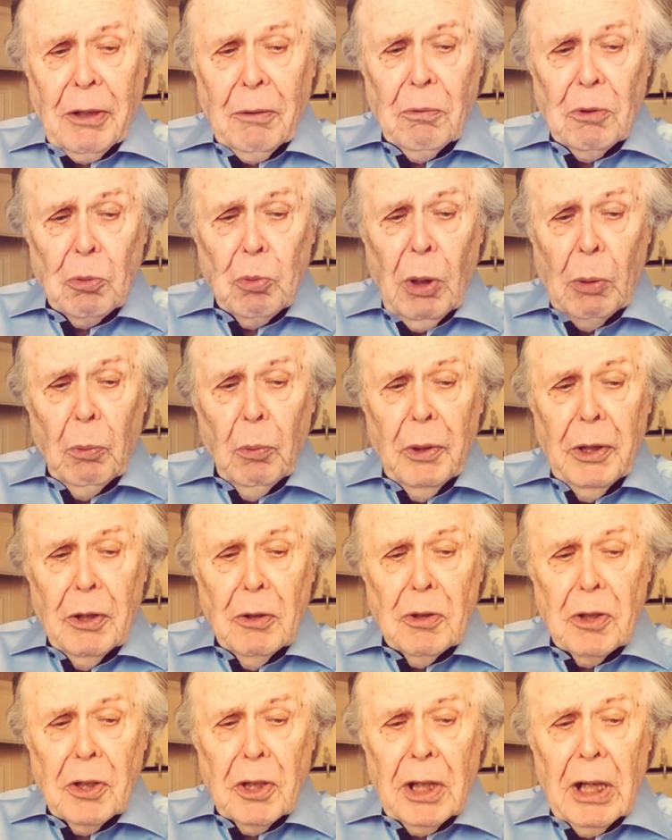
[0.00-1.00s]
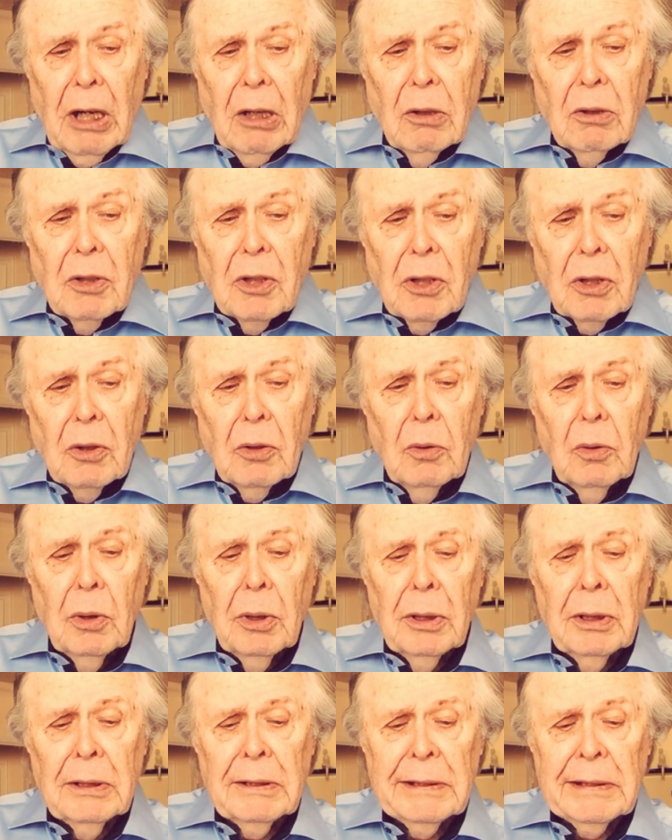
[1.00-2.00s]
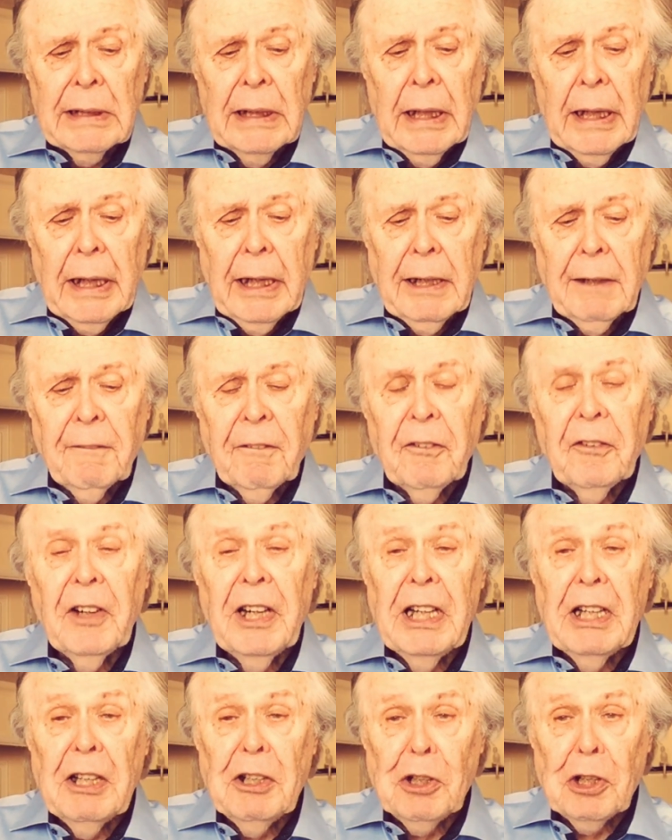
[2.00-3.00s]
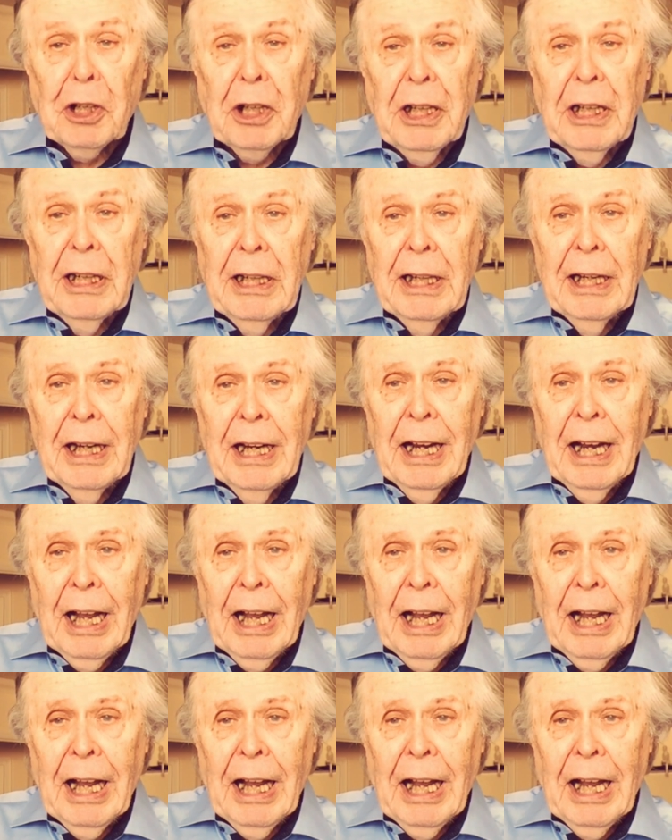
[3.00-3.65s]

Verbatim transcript: there was one we used to go to in Fiji,